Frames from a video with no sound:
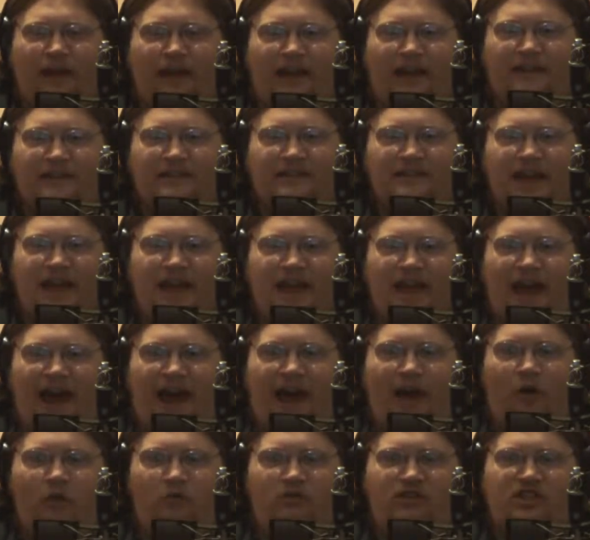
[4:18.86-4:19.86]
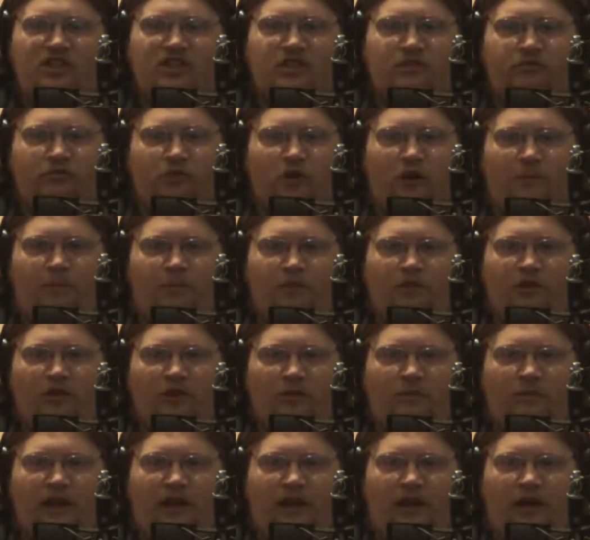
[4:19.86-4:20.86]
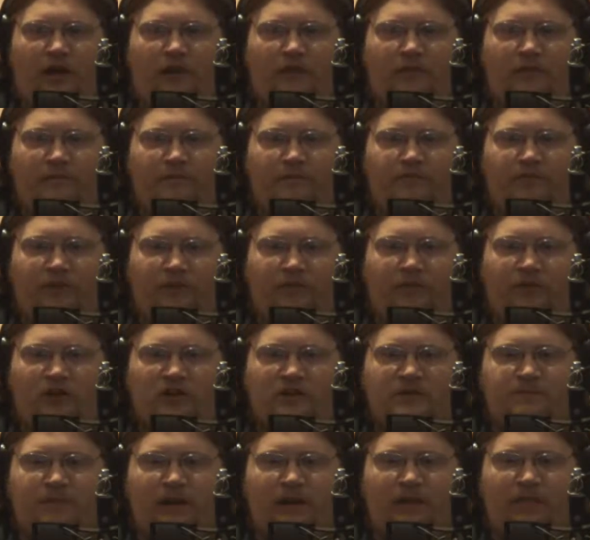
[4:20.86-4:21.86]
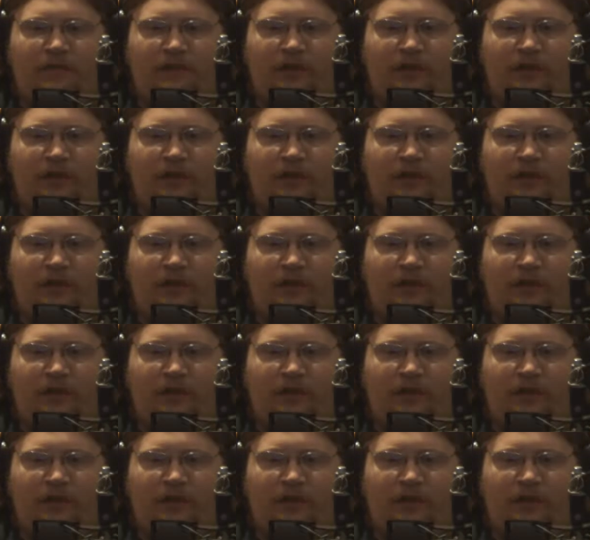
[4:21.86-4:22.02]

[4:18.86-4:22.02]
I guess. I always screw up a little bit on the first bit of